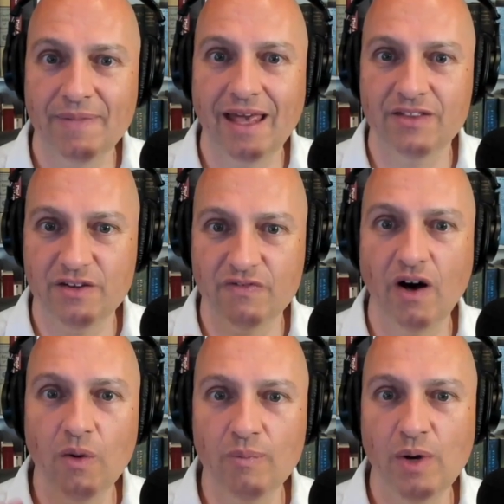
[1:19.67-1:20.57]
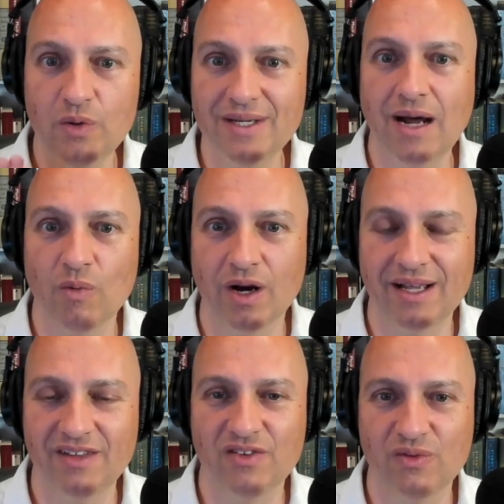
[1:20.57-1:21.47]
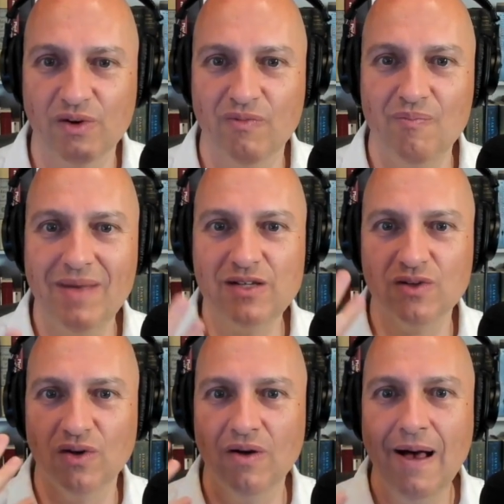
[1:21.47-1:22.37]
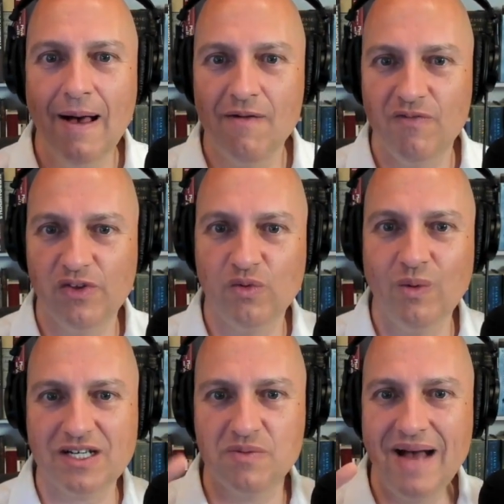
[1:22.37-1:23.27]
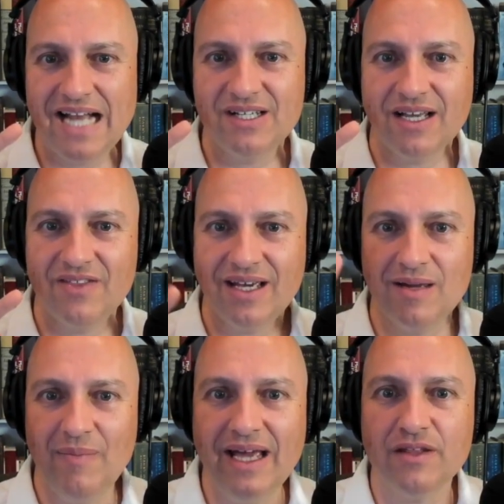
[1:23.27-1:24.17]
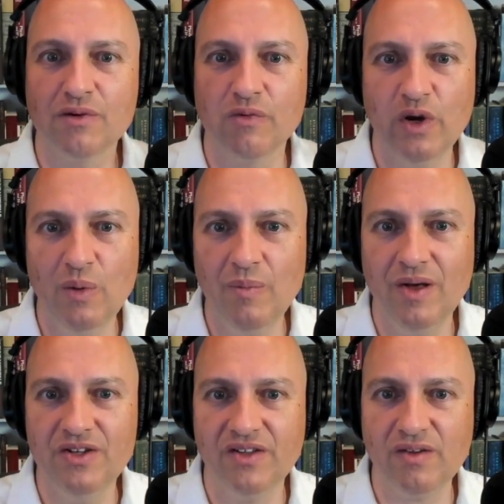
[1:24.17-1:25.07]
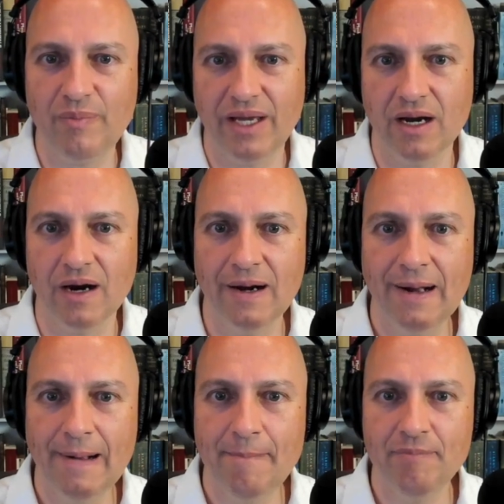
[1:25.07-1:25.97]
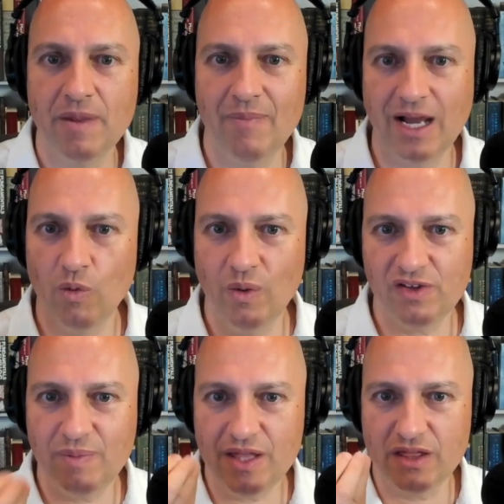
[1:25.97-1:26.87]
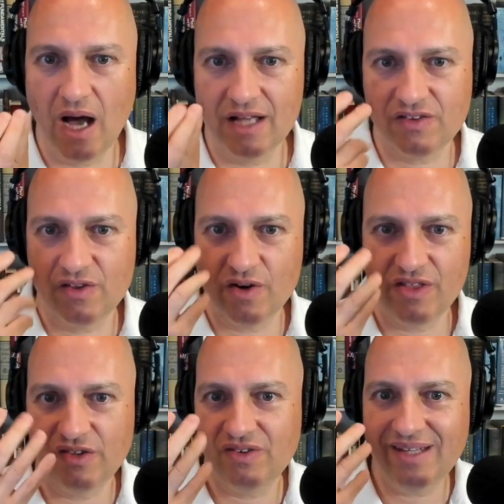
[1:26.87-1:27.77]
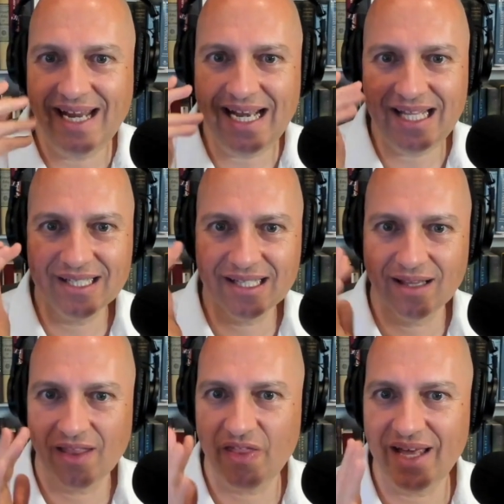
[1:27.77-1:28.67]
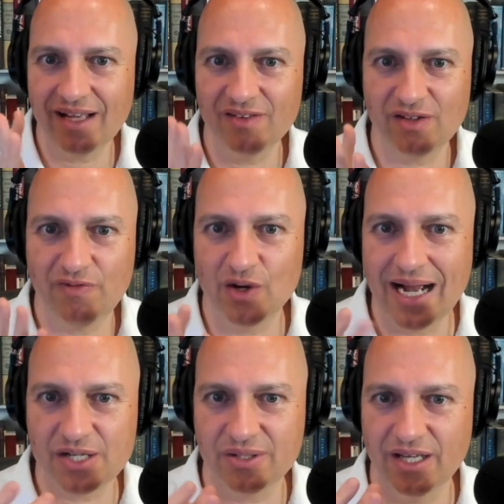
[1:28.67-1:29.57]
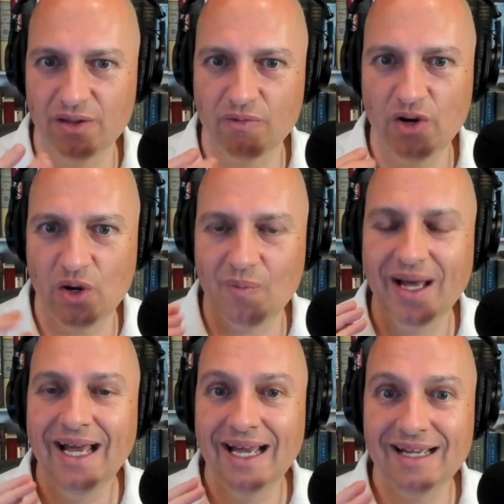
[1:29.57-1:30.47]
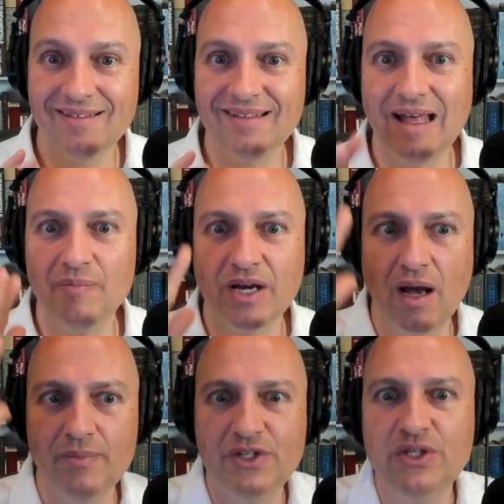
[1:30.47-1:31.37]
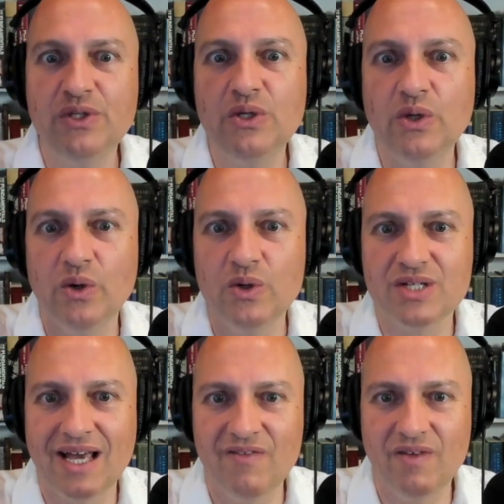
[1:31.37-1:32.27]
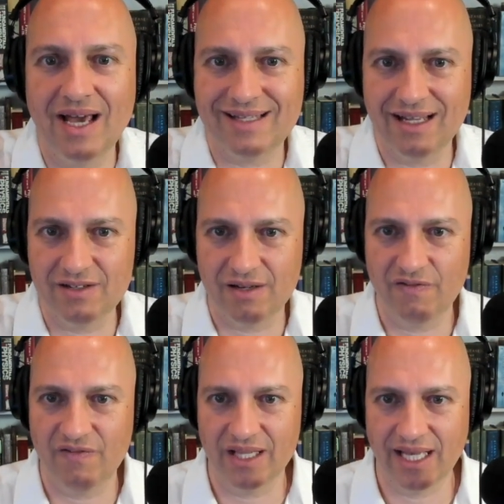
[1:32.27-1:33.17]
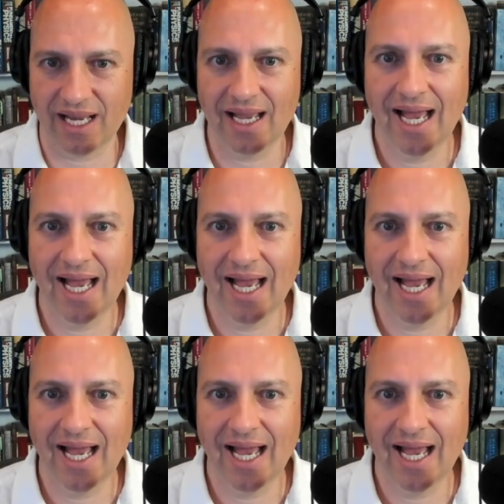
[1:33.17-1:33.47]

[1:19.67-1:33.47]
And the default mode network is the sort of mental switch magic that can make the room disappear, make wispy thoughts that are these teeny little things if you're actually in the room, instead become huge and attention-filling.